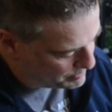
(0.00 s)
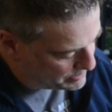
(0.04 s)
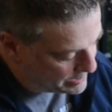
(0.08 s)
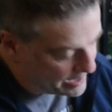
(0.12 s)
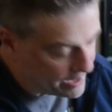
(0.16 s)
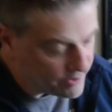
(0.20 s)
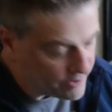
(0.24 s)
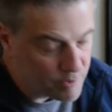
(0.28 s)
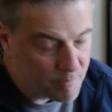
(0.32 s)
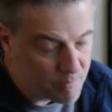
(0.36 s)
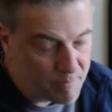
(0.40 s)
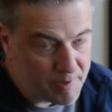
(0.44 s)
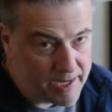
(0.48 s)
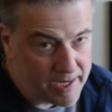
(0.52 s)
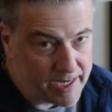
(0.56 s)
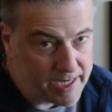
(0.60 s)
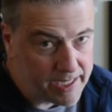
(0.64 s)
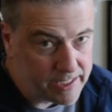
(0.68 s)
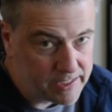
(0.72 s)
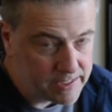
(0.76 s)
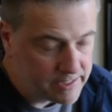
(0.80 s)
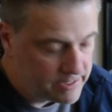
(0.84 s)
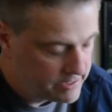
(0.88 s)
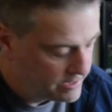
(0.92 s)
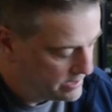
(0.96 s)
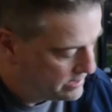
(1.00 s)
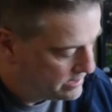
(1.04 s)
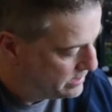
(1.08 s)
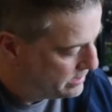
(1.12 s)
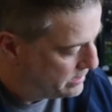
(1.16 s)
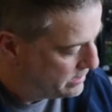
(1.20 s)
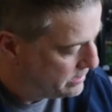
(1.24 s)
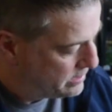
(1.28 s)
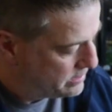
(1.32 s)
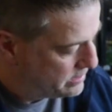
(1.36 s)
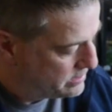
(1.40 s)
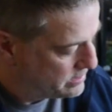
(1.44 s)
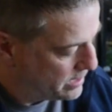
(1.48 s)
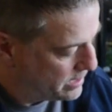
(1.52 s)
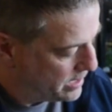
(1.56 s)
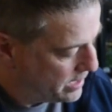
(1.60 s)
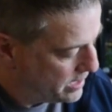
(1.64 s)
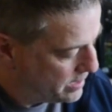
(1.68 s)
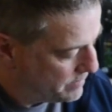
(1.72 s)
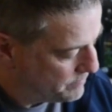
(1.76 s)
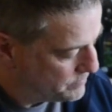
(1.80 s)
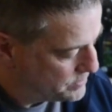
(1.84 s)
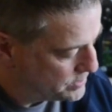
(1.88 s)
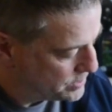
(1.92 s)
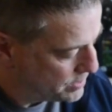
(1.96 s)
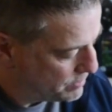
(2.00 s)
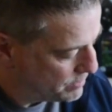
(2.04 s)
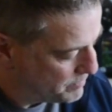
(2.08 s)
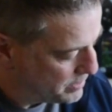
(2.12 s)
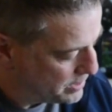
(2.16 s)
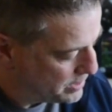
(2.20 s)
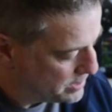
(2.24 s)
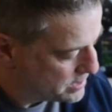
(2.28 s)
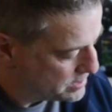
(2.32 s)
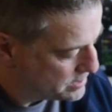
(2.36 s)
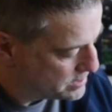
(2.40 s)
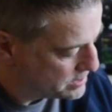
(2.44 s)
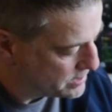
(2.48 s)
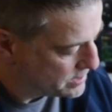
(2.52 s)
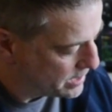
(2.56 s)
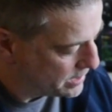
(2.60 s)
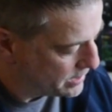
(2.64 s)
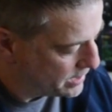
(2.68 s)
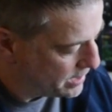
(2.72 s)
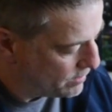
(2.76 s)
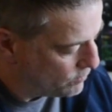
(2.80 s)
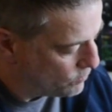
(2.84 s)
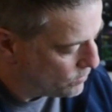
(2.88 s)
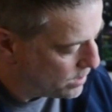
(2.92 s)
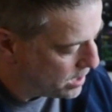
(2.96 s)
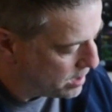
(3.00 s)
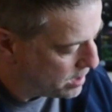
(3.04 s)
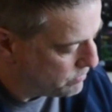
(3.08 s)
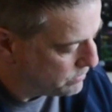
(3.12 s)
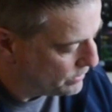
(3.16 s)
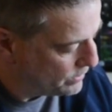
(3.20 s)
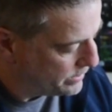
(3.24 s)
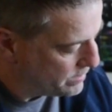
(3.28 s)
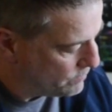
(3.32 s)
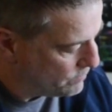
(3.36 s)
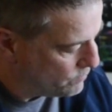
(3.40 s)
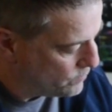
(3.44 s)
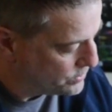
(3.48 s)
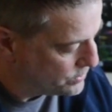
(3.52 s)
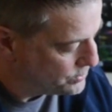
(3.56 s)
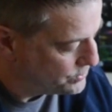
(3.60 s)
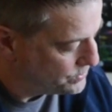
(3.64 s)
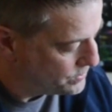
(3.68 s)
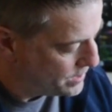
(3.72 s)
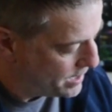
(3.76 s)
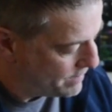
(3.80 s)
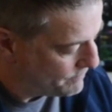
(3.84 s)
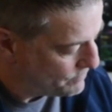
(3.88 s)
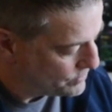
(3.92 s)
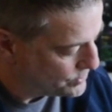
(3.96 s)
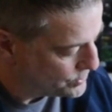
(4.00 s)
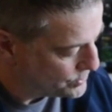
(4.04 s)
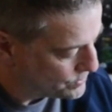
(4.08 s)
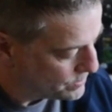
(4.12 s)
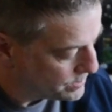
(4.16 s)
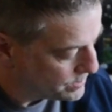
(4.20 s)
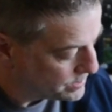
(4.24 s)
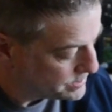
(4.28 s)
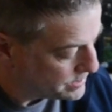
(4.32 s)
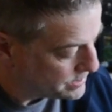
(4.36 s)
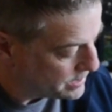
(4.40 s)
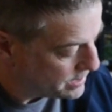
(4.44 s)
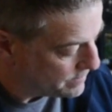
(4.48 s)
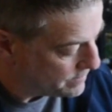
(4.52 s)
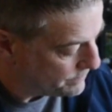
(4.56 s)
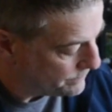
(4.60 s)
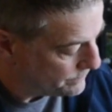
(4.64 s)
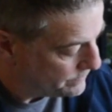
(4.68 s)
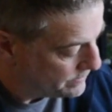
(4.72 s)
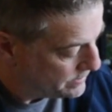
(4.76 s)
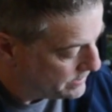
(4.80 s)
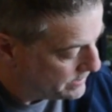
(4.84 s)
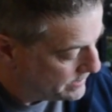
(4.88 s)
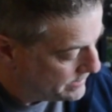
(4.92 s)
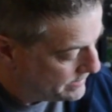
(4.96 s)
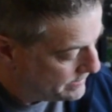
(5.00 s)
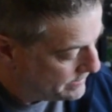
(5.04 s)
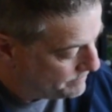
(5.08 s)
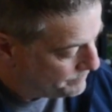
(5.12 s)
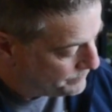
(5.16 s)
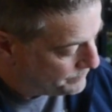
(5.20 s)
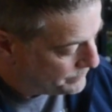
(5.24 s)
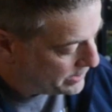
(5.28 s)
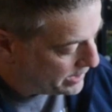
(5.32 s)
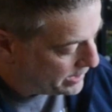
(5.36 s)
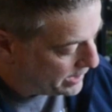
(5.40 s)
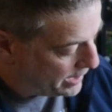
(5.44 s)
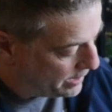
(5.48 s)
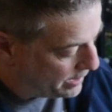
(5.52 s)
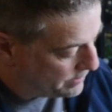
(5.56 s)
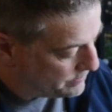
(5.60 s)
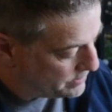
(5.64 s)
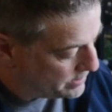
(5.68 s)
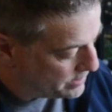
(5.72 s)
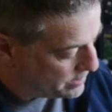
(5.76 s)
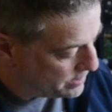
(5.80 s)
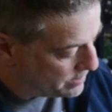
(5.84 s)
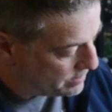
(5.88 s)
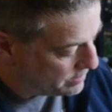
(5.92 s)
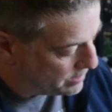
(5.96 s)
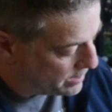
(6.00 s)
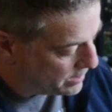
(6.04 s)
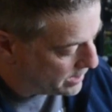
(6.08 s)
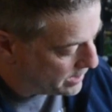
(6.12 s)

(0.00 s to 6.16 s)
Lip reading: out your paint. So because it's just going to get wobbly once you have your strings off. And then,